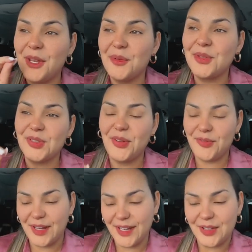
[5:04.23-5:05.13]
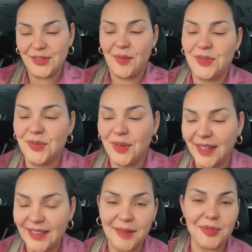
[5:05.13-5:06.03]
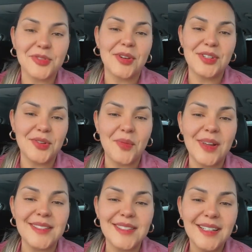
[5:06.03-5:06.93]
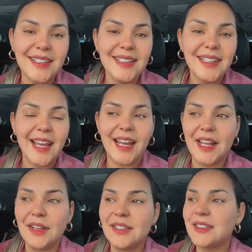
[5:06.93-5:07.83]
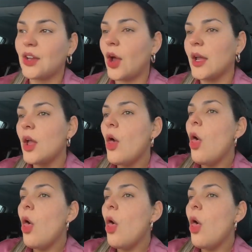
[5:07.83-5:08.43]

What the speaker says: it was so funny because I was doing a demonstration once, and then this guy,